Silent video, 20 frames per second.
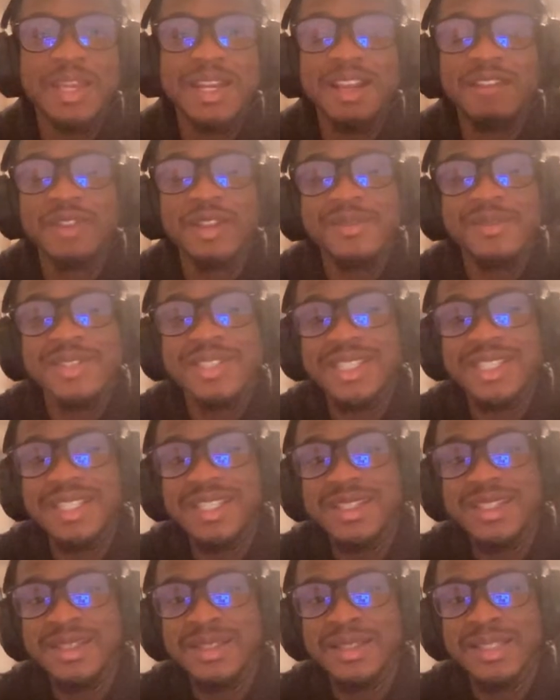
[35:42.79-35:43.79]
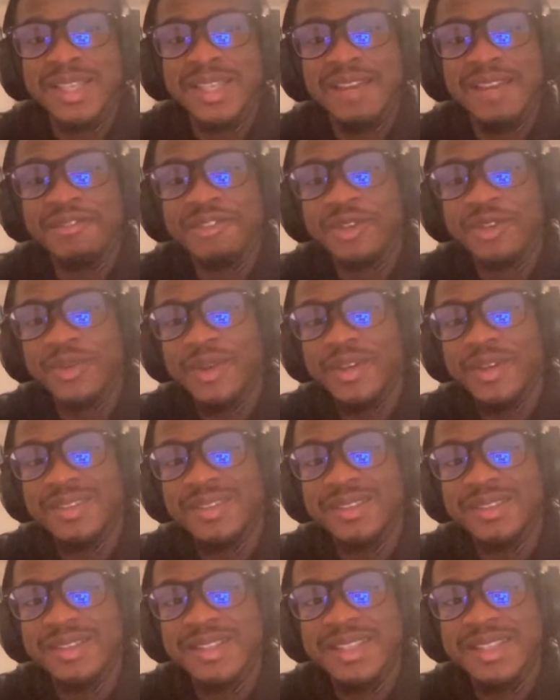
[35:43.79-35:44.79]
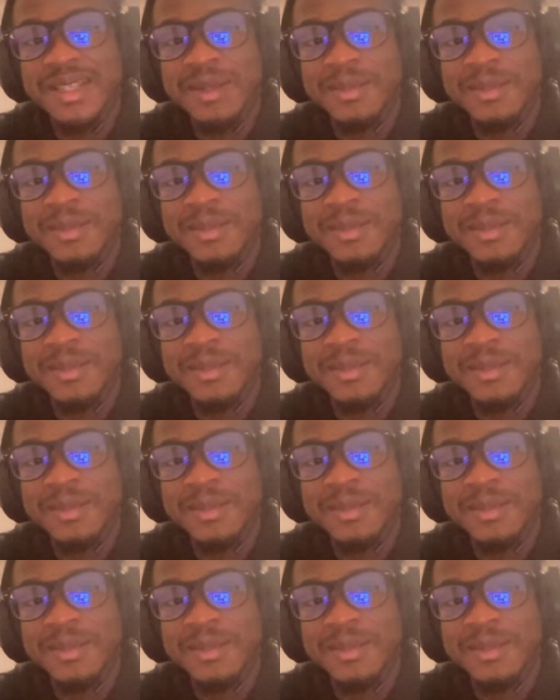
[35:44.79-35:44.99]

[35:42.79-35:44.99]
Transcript: I've never seen Kevin Durant on a team